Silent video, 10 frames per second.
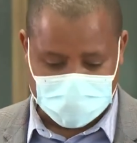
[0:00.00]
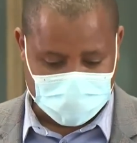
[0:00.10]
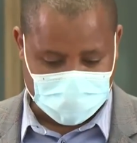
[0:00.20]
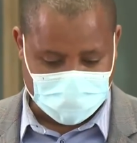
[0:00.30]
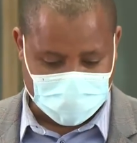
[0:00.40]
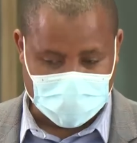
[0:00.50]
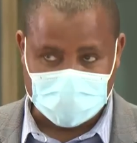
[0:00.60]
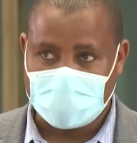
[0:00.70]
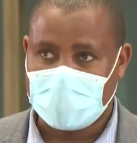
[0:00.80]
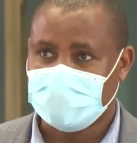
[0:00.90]
different
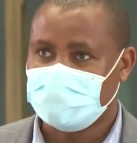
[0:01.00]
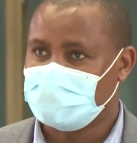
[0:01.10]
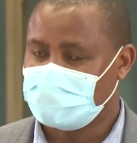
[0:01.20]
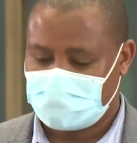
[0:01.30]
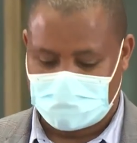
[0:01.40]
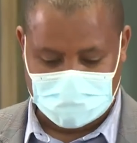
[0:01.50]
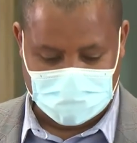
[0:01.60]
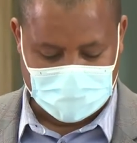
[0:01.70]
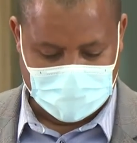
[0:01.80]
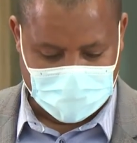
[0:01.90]
reactions
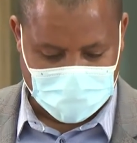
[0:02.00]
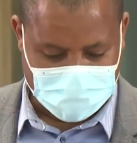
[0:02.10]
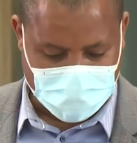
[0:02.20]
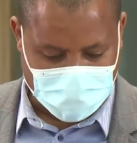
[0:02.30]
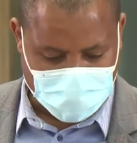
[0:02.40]
in people.